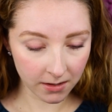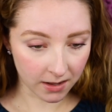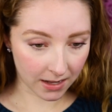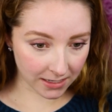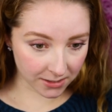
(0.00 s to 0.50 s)

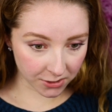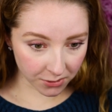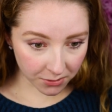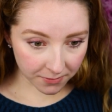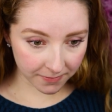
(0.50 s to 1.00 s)
I
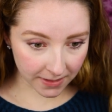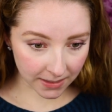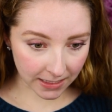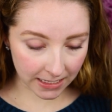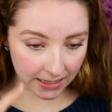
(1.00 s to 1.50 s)
do feel
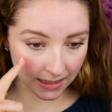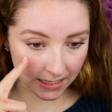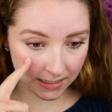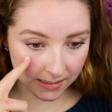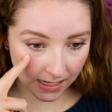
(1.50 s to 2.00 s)
like
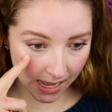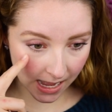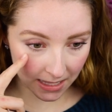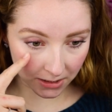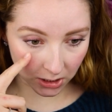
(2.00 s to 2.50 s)
this
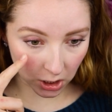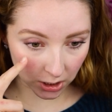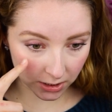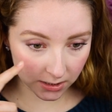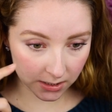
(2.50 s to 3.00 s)
eye
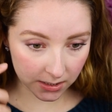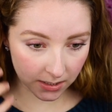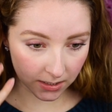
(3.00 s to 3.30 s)
looks